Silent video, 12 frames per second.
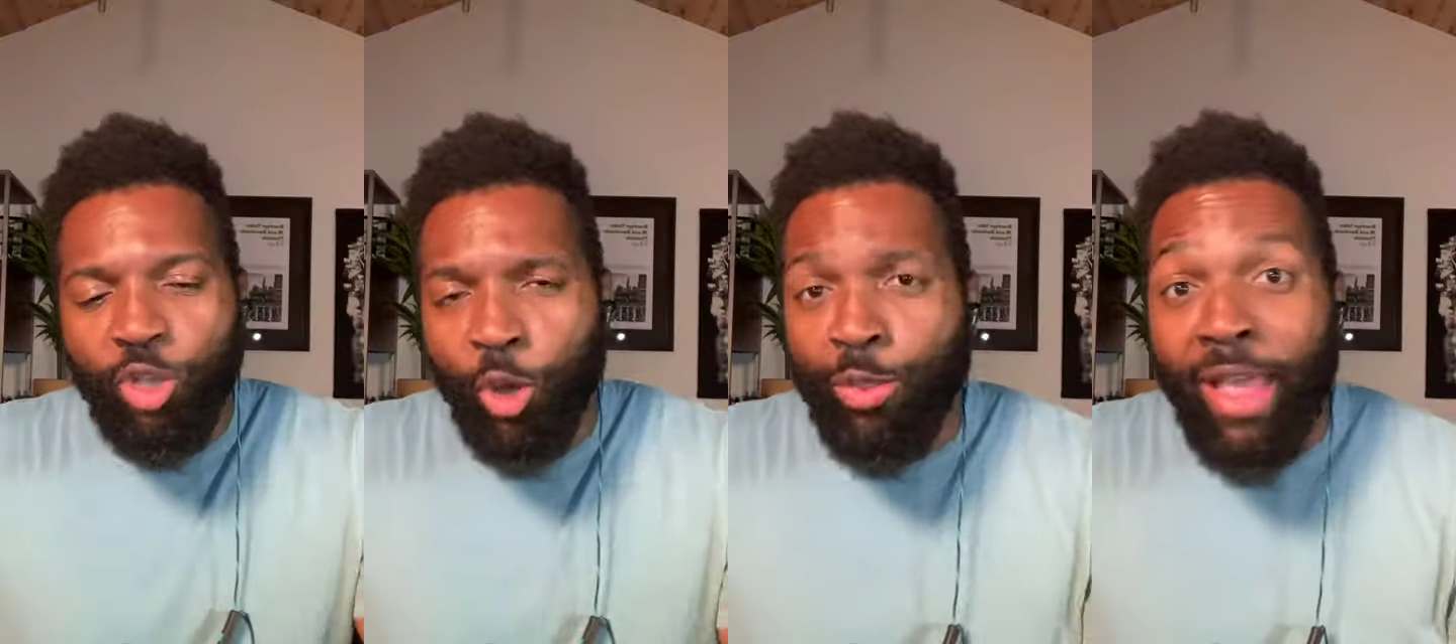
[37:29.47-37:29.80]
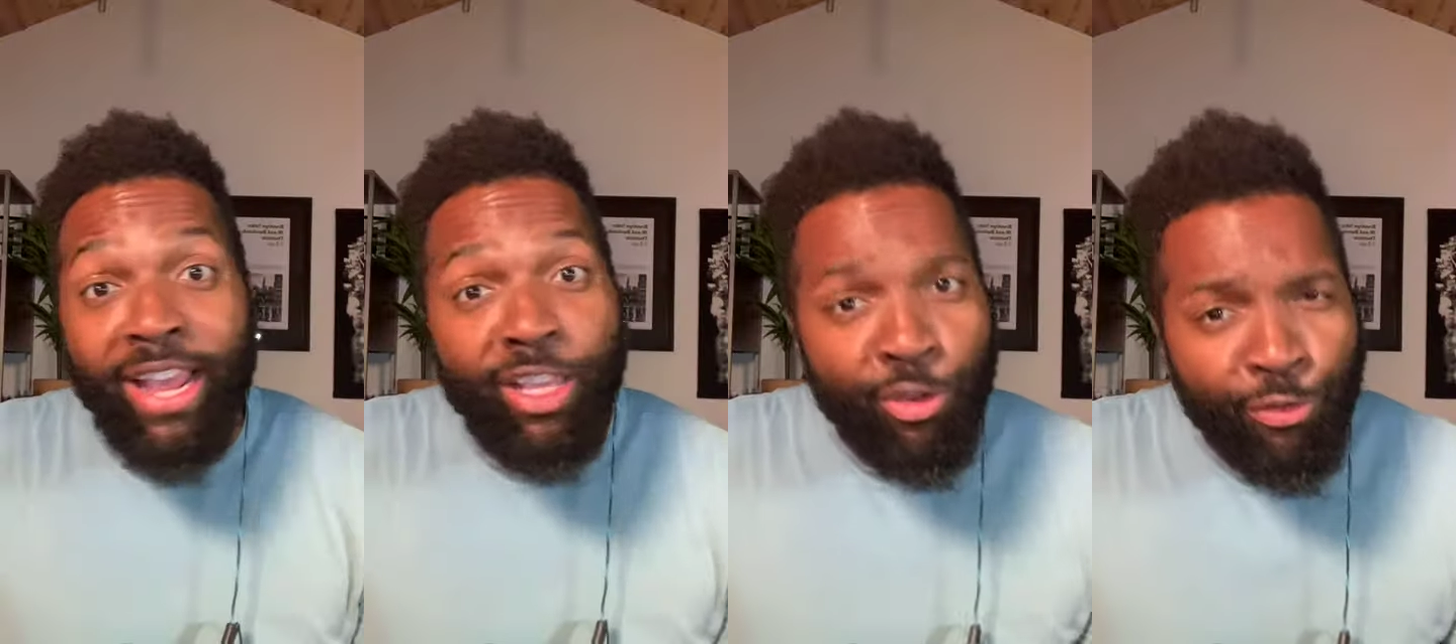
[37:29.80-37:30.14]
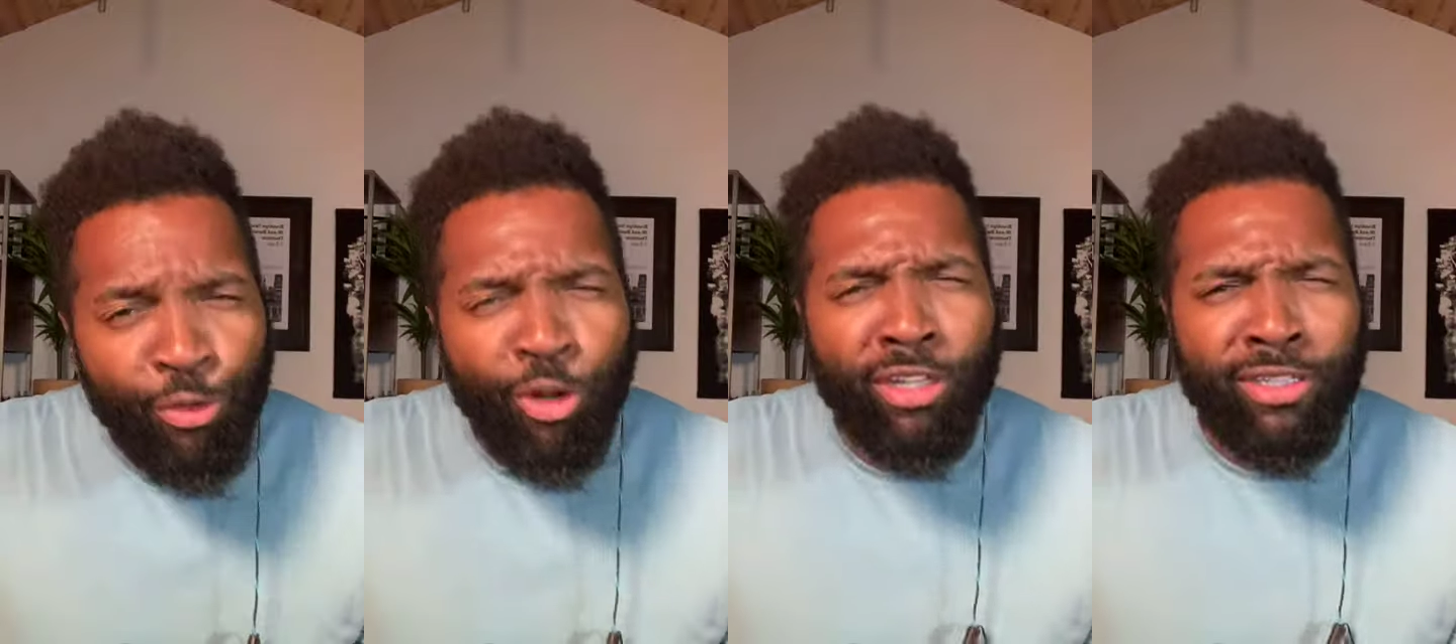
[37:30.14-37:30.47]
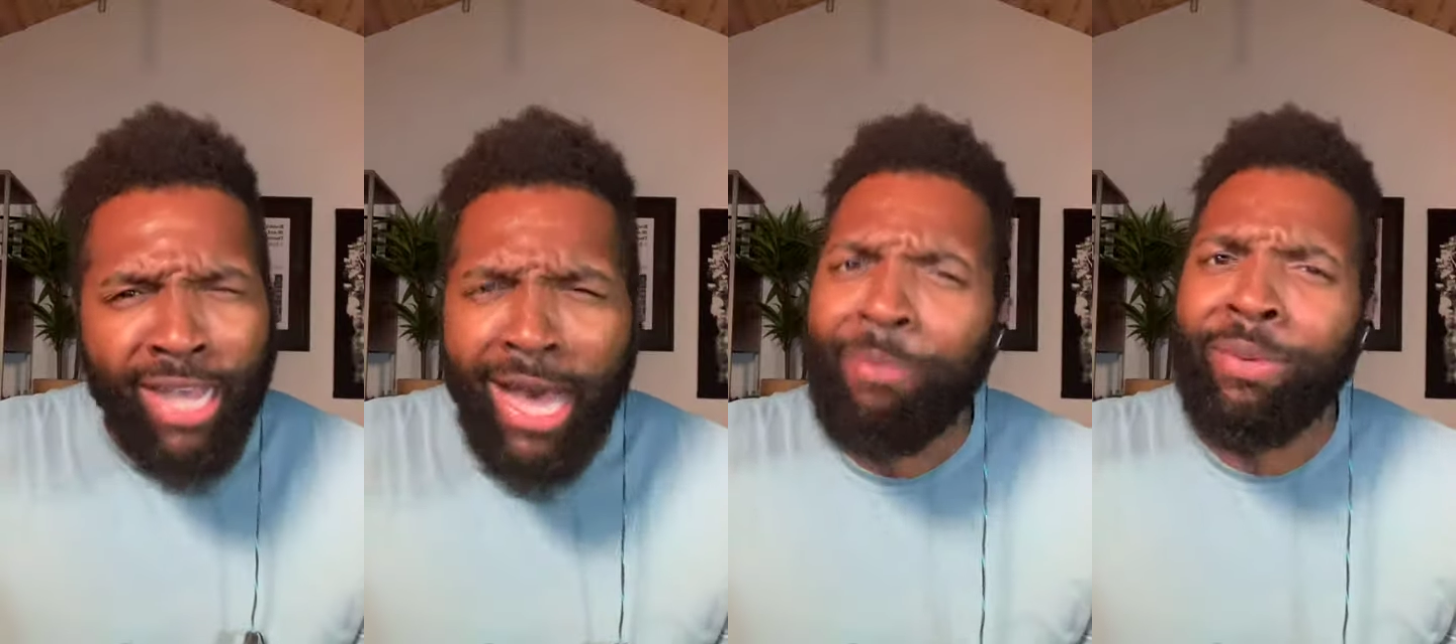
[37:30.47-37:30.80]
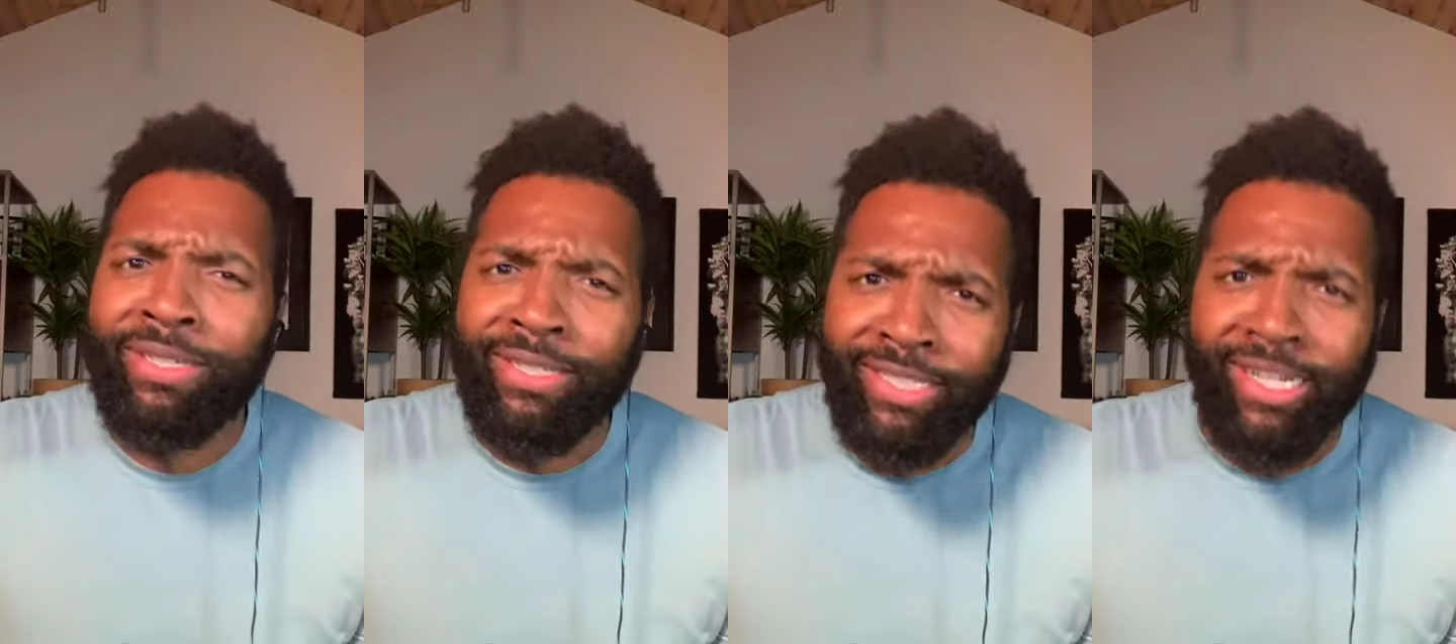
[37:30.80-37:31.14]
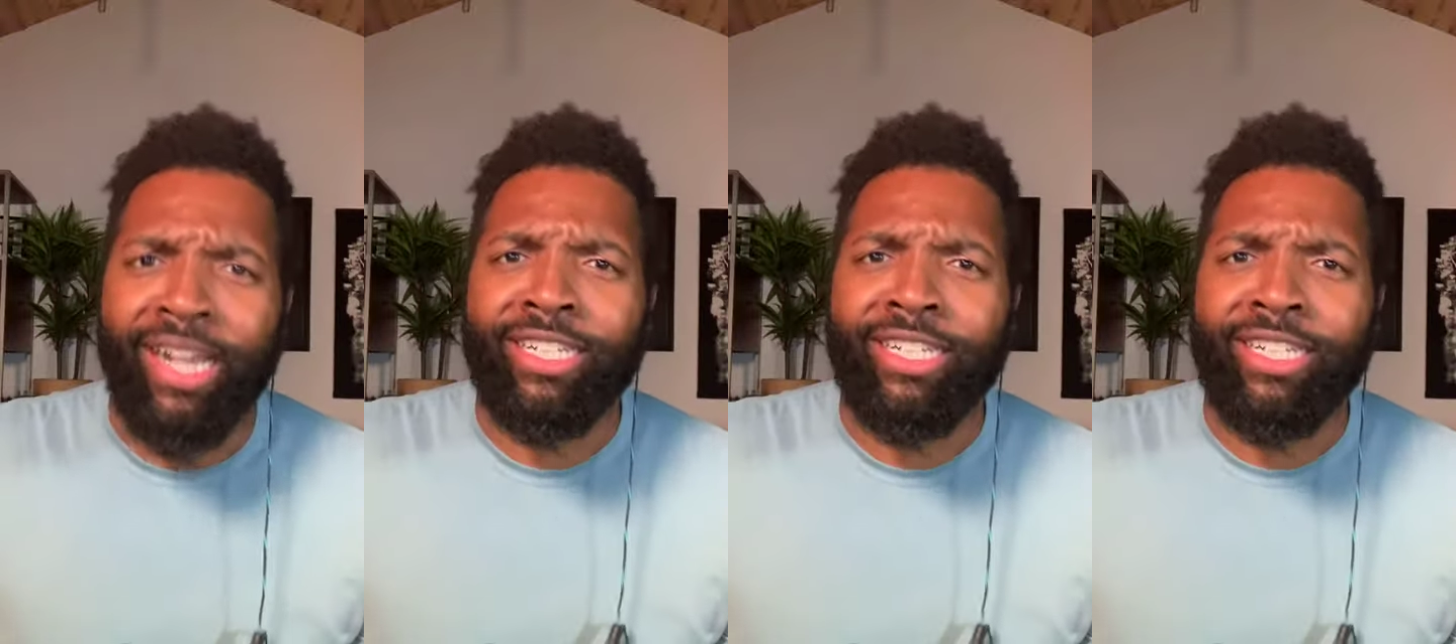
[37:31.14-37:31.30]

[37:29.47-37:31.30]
You got me in a certain state,